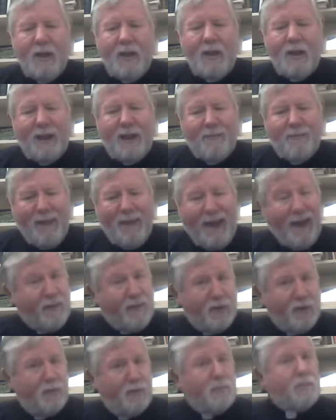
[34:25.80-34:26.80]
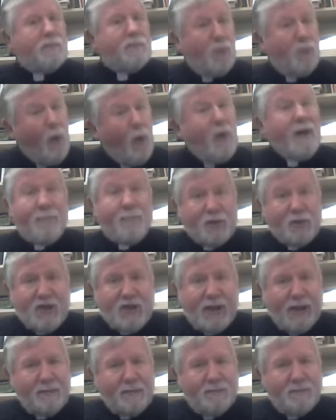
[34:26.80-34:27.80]
In Matthew,
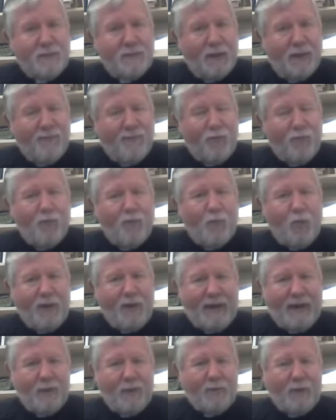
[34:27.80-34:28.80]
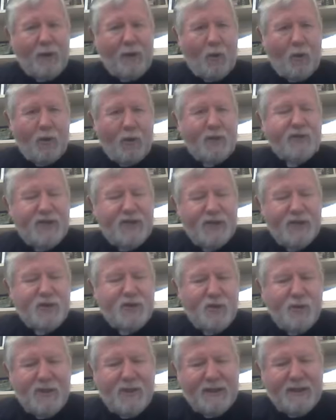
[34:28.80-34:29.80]
20% of what he records is
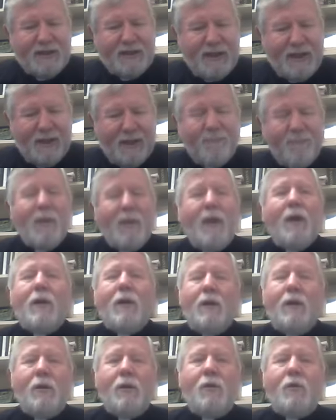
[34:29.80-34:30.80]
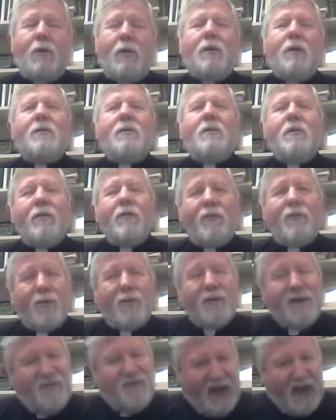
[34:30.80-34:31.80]
unique to him. Luke,
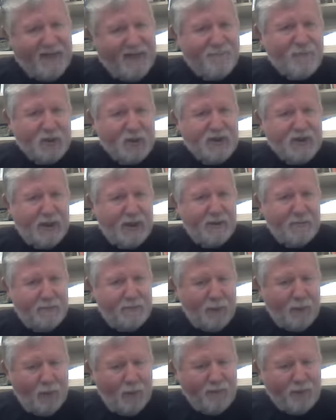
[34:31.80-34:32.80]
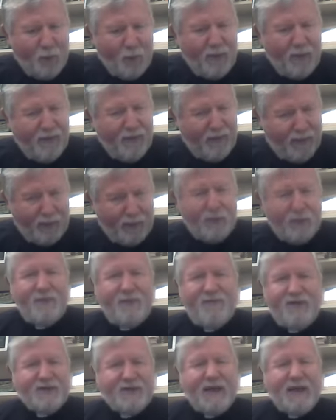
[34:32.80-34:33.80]
35%, over 1/3
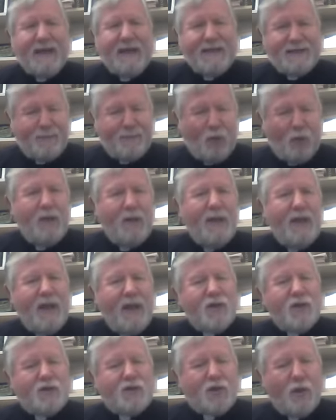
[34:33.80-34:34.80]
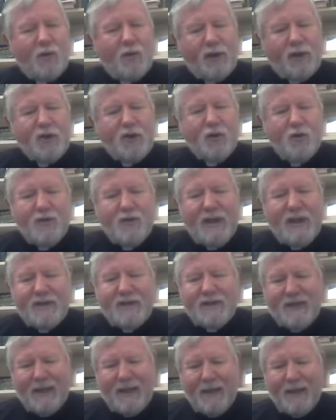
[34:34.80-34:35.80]
of his gospel is totally unique
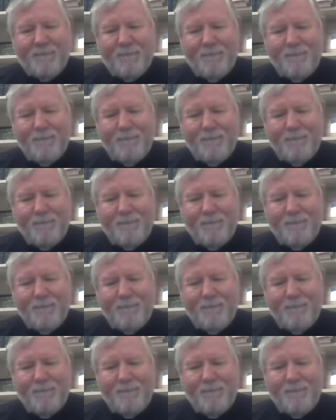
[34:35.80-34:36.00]
to him.